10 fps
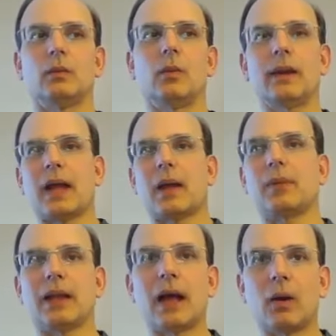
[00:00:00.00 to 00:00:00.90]
what
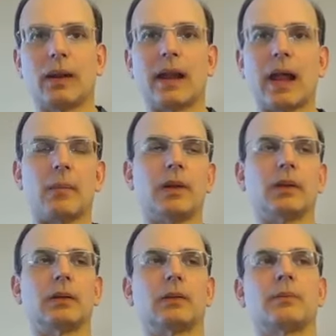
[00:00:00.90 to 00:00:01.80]
happened, how it
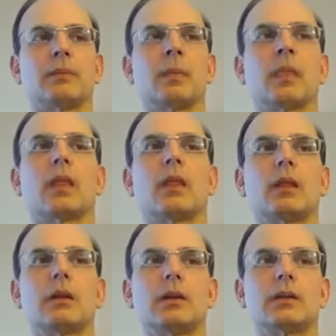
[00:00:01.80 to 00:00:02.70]
happened.
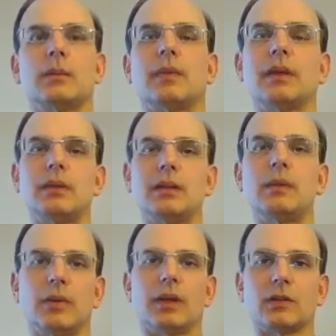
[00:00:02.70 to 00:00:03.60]
There's something
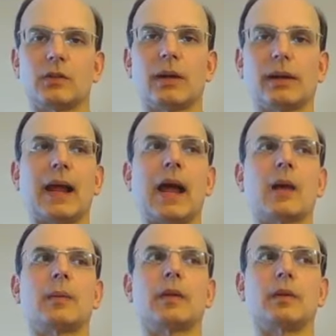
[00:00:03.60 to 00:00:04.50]
deeper that's wanting to
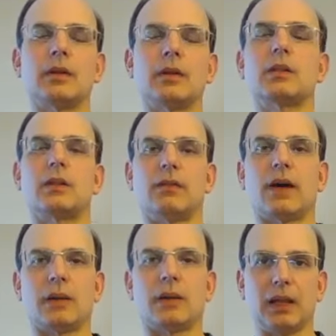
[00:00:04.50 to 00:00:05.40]
happen. There is a
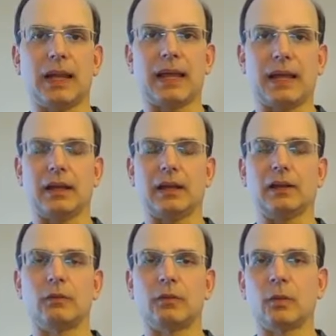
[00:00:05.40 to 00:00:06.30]
divine plan
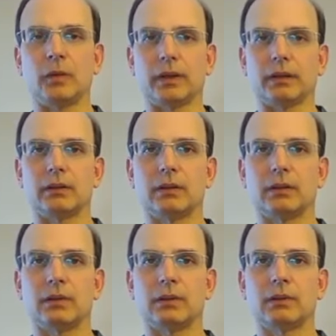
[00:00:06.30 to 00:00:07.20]
unfolding.
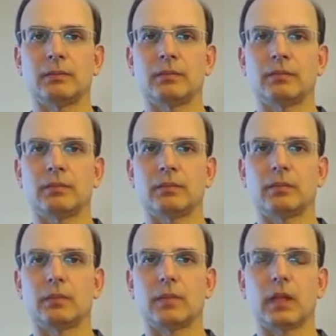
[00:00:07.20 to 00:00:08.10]

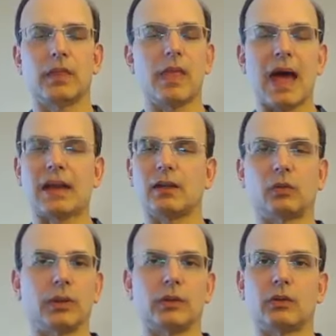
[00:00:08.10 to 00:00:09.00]
That is
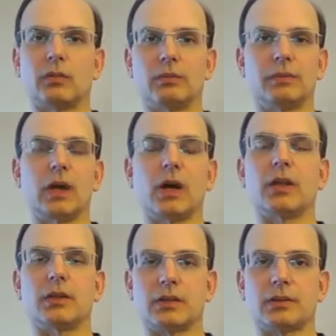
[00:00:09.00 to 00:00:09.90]
what
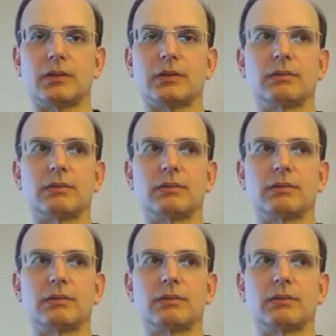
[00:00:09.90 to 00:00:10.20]
does